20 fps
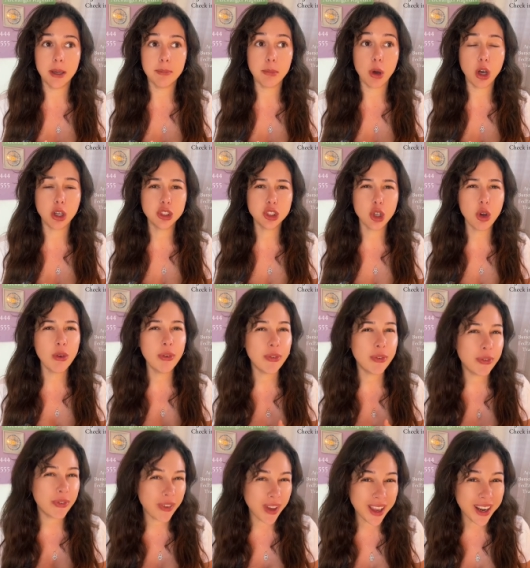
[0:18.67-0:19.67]
also
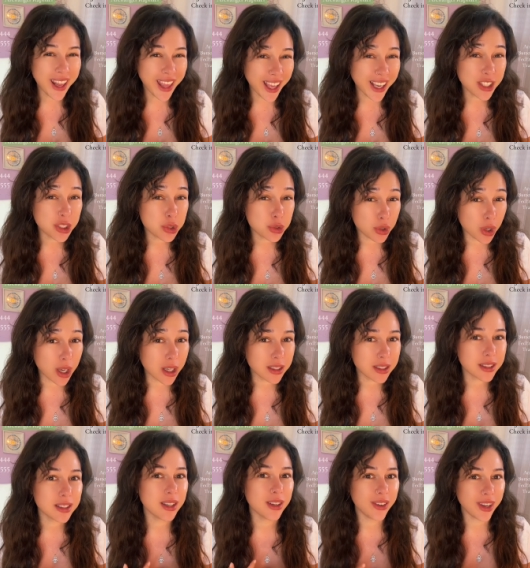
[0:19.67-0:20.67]
FedEx
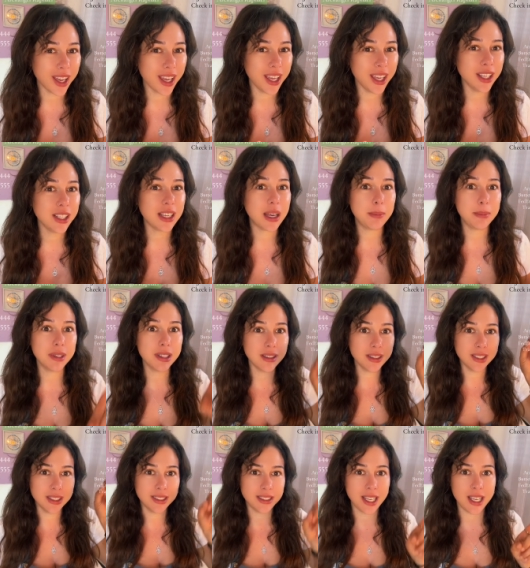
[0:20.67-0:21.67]
trucks. Okay, I'm gonna
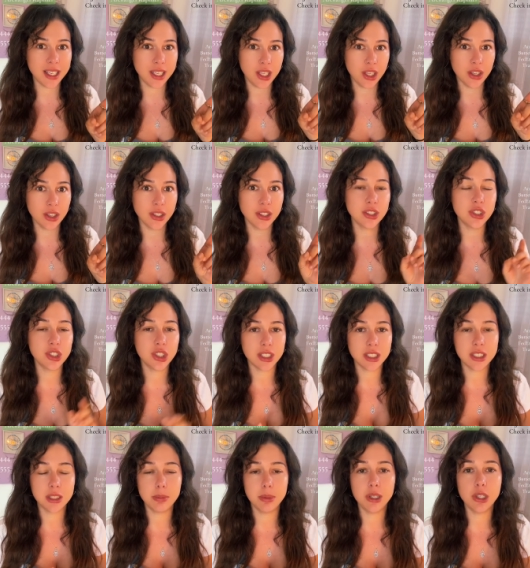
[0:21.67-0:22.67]
list that here
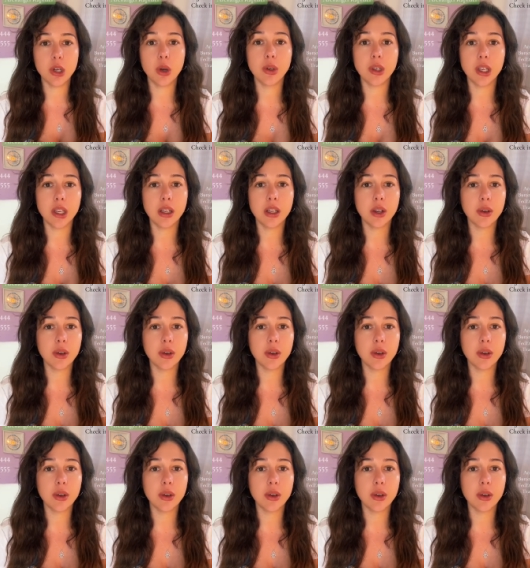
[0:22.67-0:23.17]
just to be noted.